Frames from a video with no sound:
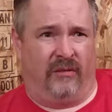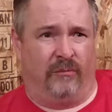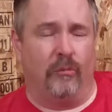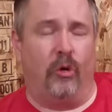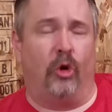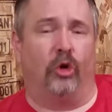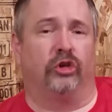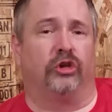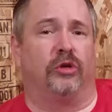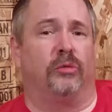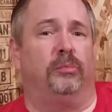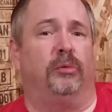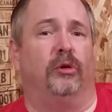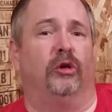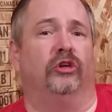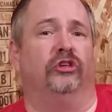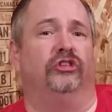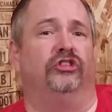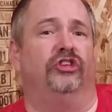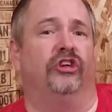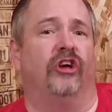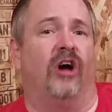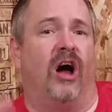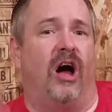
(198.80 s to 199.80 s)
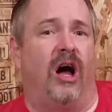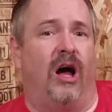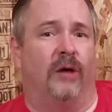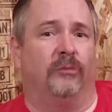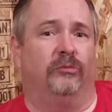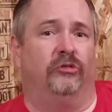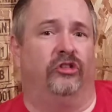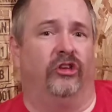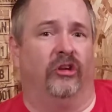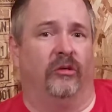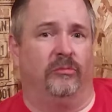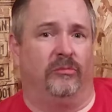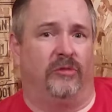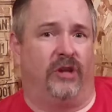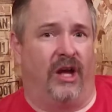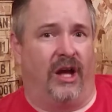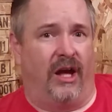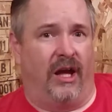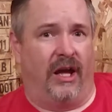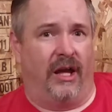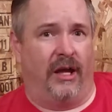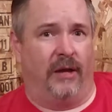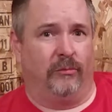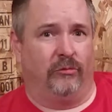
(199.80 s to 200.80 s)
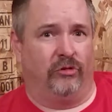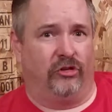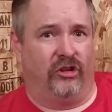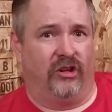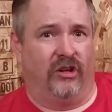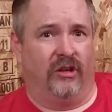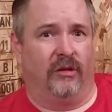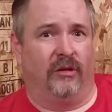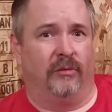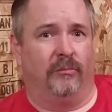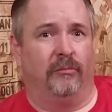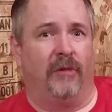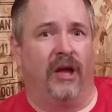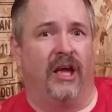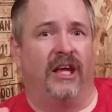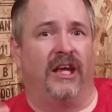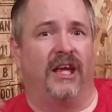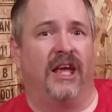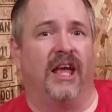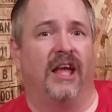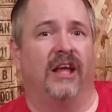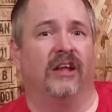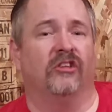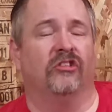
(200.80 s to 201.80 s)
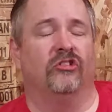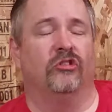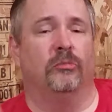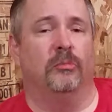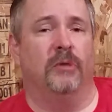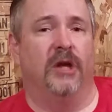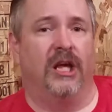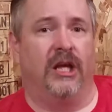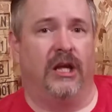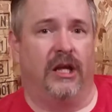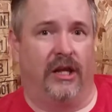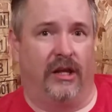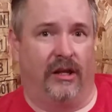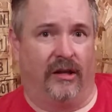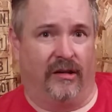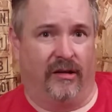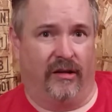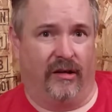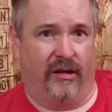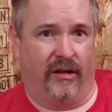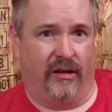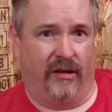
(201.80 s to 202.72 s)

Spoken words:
Multiple jobs sometimes to make ends meet.